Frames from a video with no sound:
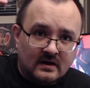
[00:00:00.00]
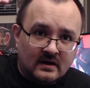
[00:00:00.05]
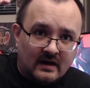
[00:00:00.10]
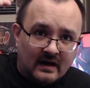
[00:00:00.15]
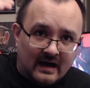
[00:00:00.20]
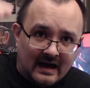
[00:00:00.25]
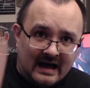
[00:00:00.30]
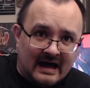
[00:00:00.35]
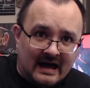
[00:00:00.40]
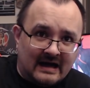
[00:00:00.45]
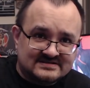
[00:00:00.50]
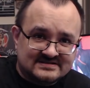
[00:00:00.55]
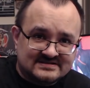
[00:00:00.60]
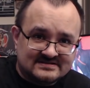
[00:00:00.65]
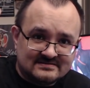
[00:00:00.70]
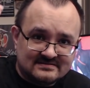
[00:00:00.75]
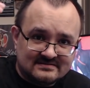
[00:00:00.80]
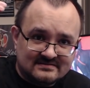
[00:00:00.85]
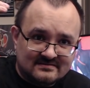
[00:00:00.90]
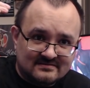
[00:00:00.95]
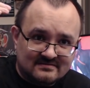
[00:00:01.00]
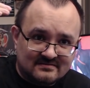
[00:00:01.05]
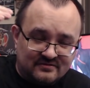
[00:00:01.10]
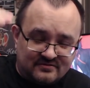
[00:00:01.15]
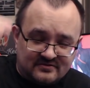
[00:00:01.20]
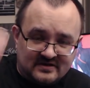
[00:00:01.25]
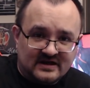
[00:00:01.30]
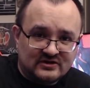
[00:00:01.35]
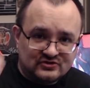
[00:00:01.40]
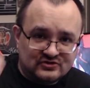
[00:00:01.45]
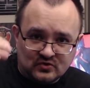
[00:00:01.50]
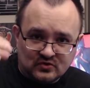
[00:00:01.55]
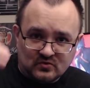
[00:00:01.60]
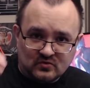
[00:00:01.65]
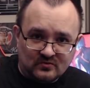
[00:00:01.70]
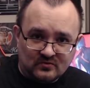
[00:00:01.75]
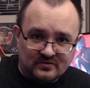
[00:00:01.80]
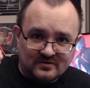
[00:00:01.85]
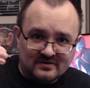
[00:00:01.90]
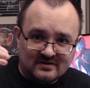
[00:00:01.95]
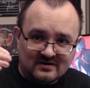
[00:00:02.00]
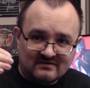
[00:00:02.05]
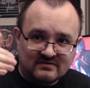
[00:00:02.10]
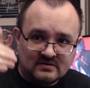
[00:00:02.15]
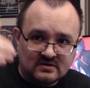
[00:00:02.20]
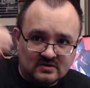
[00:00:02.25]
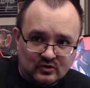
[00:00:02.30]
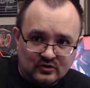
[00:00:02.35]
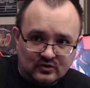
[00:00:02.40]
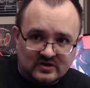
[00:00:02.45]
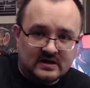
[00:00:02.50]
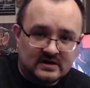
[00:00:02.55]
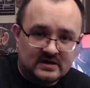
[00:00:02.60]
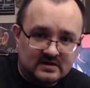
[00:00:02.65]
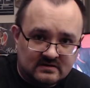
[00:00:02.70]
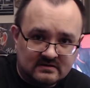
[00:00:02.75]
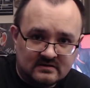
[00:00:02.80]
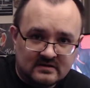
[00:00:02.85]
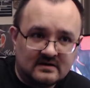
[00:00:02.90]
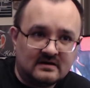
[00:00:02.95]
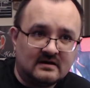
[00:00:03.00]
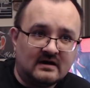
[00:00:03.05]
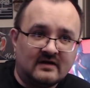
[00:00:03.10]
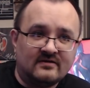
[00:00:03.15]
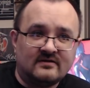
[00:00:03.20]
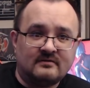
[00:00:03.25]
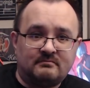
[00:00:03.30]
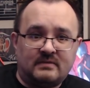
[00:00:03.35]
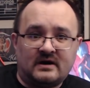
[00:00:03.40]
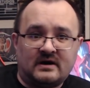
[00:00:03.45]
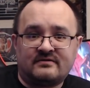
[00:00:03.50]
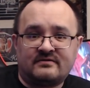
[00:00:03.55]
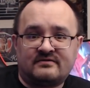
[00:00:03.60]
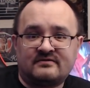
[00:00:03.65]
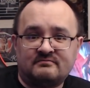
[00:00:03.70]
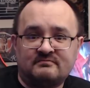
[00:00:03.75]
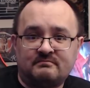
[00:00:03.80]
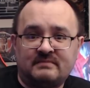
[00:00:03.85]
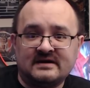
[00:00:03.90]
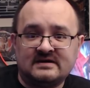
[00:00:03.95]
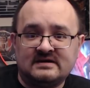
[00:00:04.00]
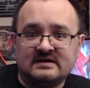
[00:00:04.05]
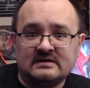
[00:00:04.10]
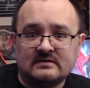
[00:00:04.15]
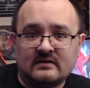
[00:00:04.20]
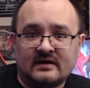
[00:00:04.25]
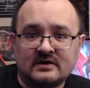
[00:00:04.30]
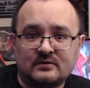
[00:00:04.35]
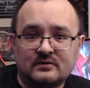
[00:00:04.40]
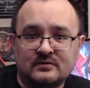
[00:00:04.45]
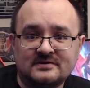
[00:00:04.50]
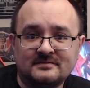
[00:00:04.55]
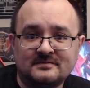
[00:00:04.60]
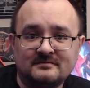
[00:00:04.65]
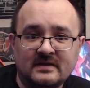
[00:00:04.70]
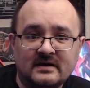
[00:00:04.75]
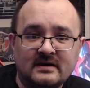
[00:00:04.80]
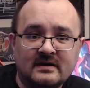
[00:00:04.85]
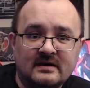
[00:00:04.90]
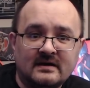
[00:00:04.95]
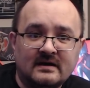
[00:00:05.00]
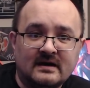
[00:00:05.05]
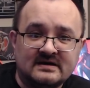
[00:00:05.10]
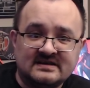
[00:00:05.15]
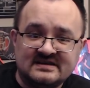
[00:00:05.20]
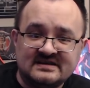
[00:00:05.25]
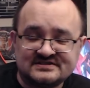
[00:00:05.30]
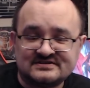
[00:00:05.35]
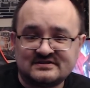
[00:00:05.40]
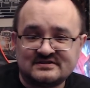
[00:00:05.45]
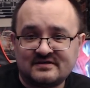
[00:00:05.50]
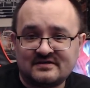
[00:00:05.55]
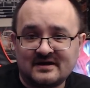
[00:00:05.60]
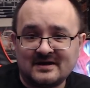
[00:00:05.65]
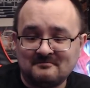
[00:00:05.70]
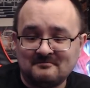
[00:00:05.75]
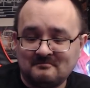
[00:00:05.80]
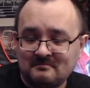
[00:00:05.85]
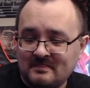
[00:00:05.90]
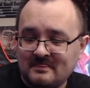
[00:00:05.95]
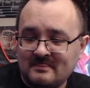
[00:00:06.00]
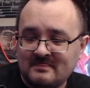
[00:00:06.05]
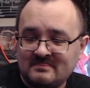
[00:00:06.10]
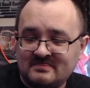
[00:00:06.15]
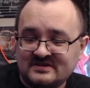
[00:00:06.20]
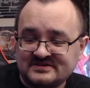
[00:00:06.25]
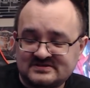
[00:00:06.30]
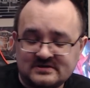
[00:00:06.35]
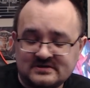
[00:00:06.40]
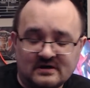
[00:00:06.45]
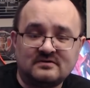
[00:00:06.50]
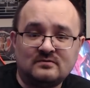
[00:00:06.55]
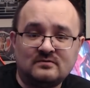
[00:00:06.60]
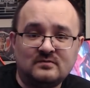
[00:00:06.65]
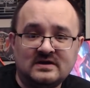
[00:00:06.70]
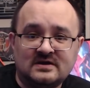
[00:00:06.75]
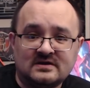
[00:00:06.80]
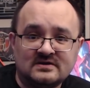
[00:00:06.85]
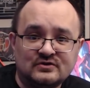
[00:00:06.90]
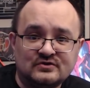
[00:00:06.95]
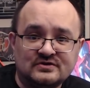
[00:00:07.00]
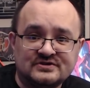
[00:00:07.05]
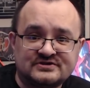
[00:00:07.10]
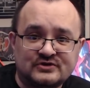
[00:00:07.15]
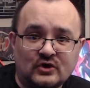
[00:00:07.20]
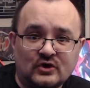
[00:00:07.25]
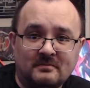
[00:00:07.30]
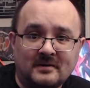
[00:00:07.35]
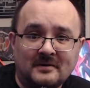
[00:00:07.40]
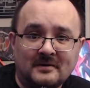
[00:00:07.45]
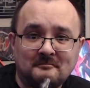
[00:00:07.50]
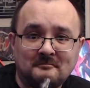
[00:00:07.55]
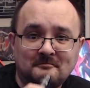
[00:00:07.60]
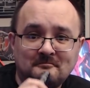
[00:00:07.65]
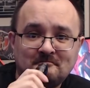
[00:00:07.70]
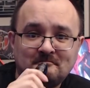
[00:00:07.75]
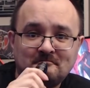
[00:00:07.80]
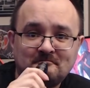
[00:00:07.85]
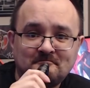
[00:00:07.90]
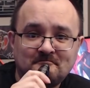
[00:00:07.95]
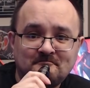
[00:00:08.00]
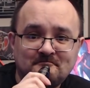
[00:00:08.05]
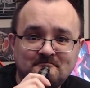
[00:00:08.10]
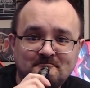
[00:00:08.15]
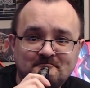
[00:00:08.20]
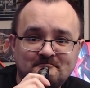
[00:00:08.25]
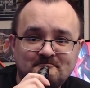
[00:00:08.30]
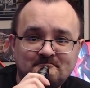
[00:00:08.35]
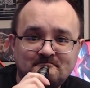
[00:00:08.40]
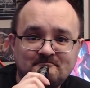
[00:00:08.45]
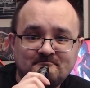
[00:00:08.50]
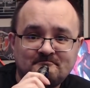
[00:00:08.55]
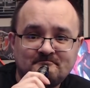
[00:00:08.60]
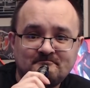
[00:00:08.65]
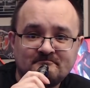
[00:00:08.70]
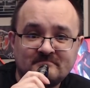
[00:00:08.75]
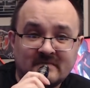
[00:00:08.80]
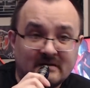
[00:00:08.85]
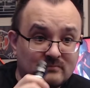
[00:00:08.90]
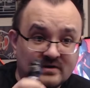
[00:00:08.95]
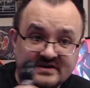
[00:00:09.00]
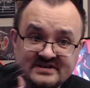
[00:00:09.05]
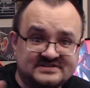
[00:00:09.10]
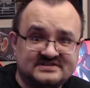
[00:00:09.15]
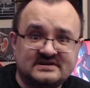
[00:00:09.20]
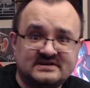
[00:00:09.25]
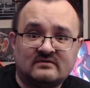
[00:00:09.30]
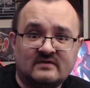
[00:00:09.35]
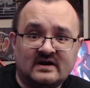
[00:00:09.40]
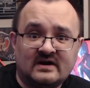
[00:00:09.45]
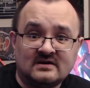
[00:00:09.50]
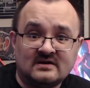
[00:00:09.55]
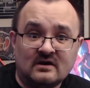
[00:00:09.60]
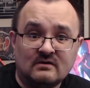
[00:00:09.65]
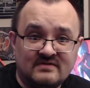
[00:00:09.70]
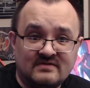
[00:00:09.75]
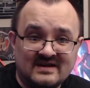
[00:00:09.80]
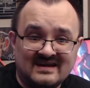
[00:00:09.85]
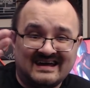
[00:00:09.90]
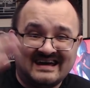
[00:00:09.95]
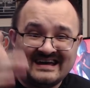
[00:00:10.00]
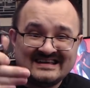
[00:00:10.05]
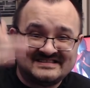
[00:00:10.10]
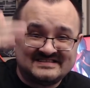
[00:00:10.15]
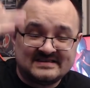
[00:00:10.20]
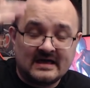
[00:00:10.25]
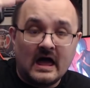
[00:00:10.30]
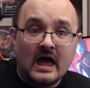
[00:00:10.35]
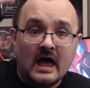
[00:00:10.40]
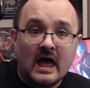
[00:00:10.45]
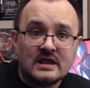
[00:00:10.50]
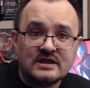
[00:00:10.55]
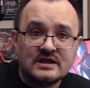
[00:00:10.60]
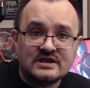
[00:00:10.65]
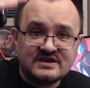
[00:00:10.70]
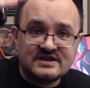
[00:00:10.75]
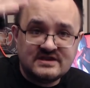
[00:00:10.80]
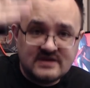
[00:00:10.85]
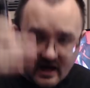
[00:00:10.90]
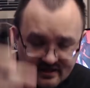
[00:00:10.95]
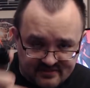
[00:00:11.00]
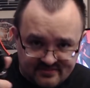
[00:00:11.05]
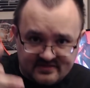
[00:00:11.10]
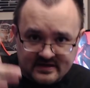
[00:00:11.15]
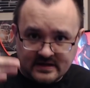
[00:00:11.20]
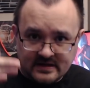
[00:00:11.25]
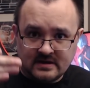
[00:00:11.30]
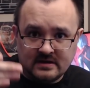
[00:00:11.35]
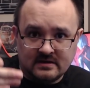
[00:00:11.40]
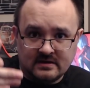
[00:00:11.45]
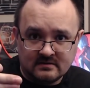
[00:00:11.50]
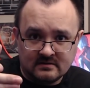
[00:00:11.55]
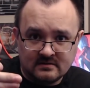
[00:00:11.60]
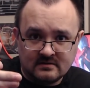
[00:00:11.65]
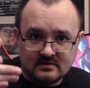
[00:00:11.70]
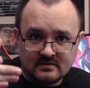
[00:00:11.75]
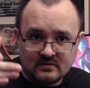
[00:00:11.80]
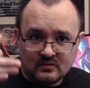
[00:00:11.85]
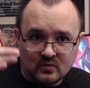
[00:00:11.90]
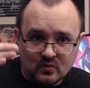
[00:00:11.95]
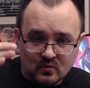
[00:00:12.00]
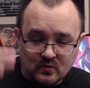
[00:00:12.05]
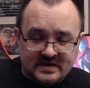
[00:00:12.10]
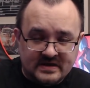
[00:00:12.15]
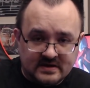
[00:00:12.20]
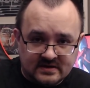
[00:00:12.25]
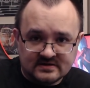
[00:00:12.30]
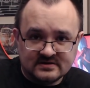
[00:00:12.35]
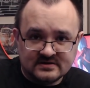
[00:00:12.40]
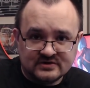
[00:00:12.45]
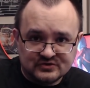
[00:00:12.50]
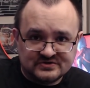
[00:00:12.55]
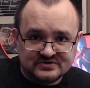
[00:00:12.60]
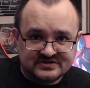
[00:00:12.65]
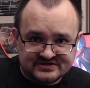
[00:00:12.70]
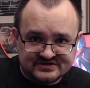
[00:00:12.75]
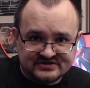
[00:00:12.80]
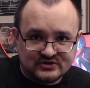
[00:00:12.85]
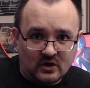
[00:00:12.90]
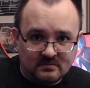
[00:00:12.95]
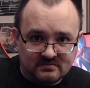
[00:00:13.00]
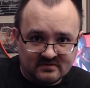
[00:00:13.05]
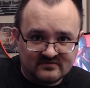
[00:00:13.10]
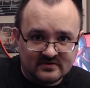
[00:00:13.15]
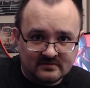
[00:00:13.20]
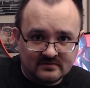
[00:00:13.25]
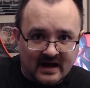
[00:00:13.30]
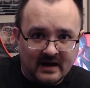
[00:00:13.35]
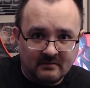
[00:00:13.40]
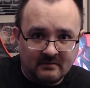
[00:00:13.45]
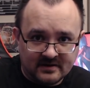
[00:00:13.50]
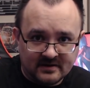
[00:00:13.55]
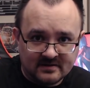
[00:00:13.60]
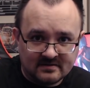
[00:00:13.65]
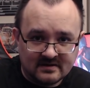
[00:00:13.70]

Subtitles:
at the threshold of looking at the birth of big e-liquid. And here's the thing. There's nothing we can do to stop it. I'm going to say it right now. There is nothing we can do to stop it from happening,